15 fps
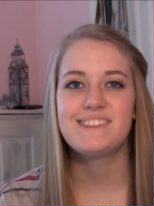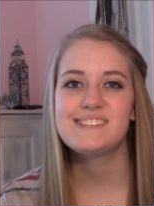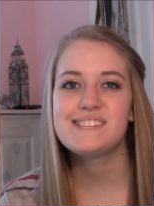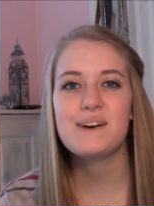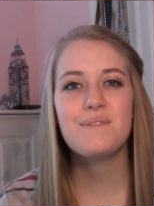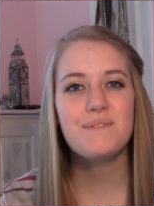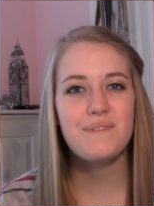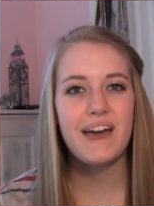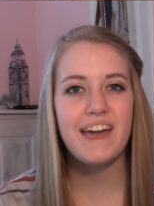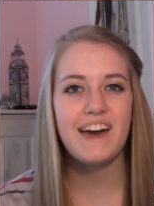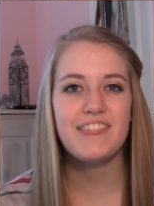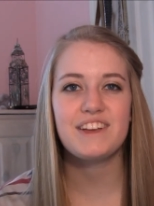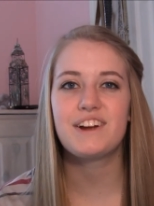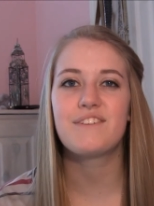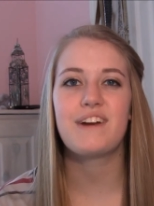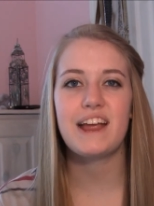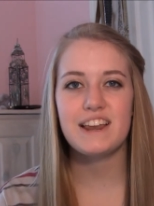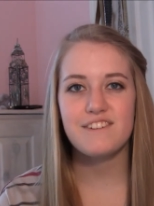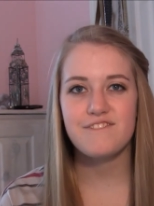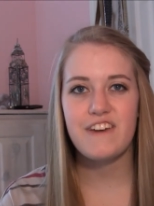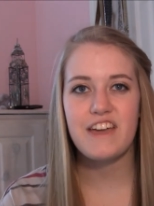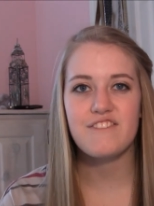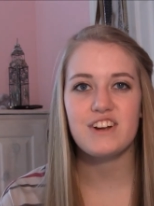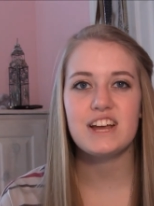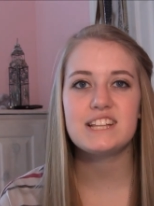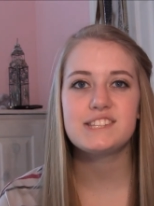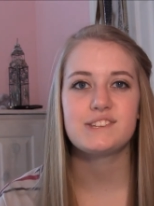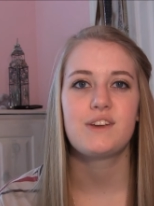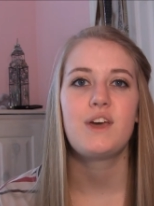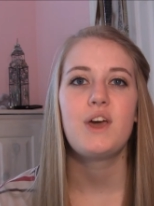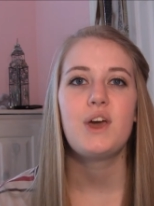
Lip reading: Some of my other random favorites